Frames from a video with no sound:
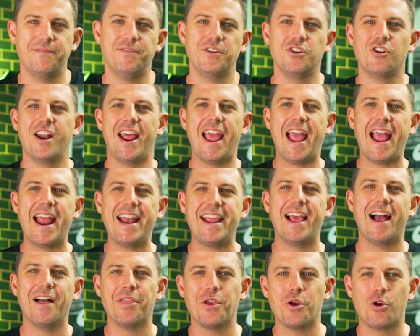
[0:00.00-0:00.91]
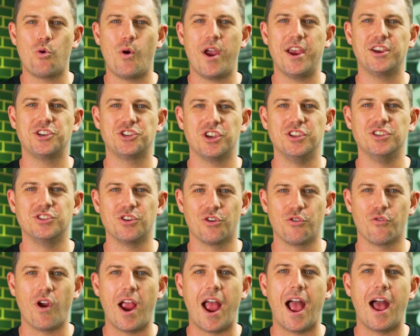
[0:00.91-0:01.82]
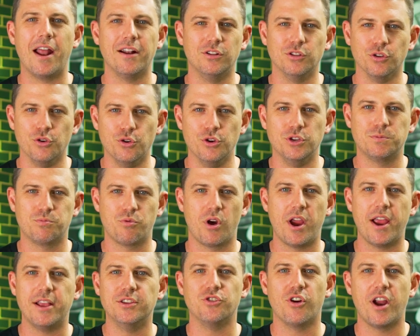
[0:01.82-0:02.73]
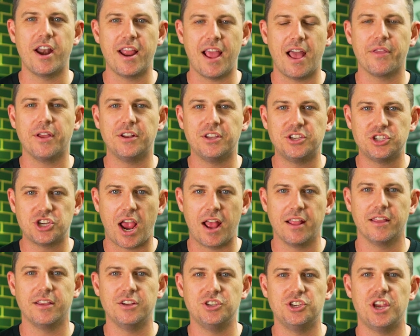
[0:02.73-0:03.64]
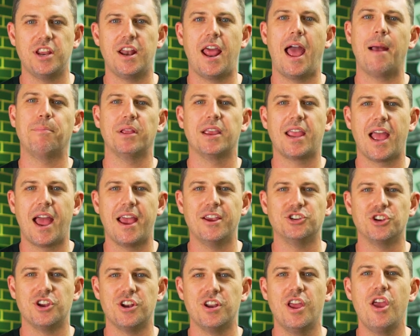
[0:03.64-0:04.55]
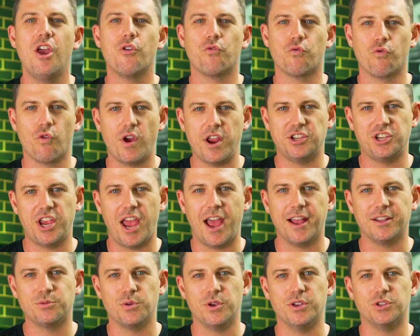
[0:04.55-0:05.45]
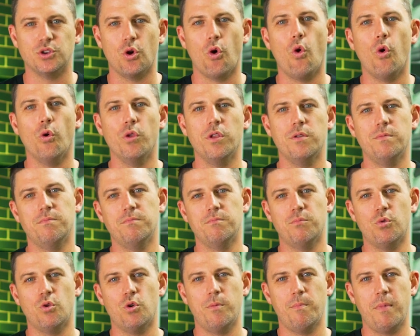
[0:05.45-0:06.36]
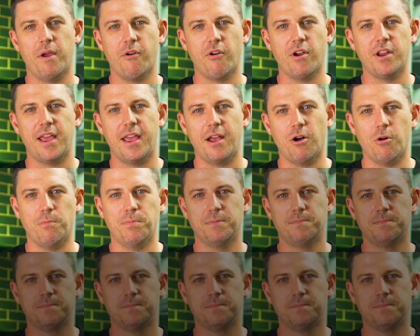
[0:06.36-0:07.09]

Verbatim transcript: if you've got any other questions around glue spreads or any other challenging application, reach out to us, all the more merry to help.